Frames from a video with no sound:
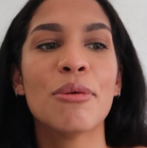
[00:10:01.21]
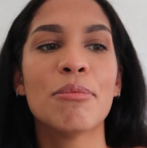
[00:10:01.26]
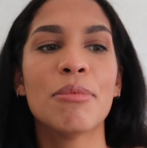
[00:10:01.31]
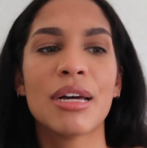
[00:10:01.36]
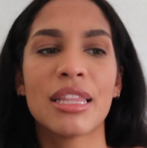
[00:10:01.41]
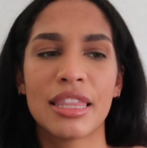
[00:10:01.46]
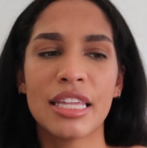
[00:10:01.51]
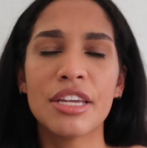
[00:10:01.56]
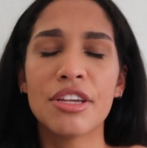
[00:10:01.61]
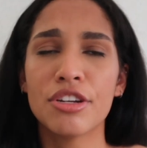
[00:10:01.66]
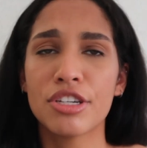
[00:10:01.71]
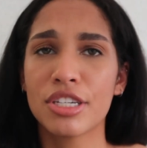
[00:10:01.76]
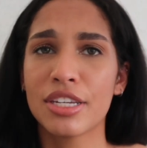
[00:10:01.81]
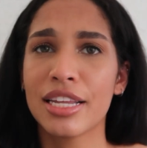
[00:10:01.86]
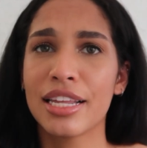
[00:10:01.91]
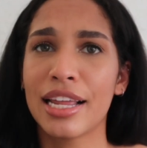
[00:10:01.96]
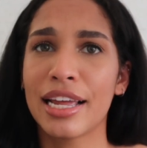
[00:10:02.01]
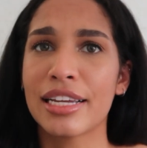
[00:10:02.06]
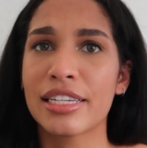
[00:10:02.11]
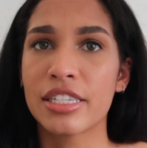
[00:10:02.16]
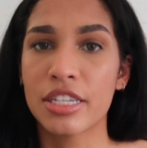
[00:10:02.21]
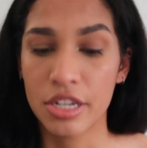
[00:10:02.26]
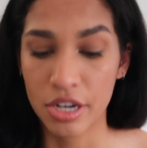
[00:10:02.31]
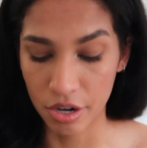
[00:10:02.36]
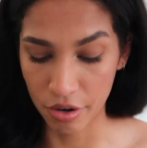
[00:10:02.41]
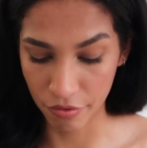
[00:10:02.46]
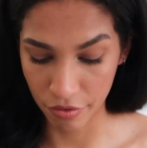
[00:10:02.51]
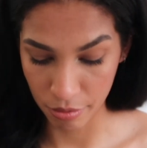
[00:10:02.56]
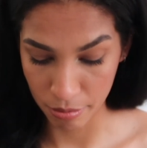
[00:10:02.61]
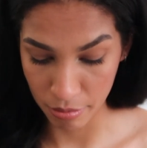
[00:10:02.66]
But they usually last a
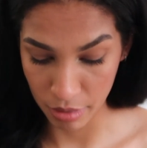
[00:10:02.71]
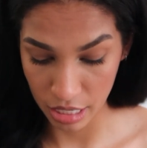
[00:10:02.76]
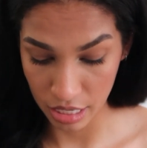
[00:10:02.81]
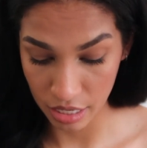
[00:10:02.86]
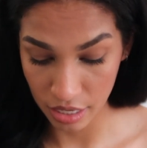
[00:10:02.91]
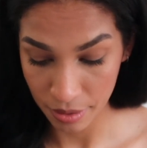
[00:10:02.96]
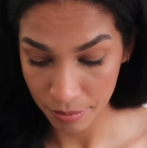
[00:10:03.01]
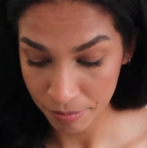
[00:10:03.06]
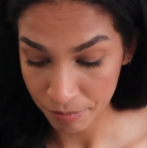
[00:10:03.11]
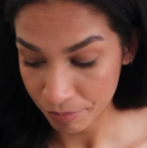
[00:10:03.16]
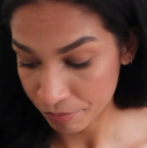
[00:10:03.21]
year for me.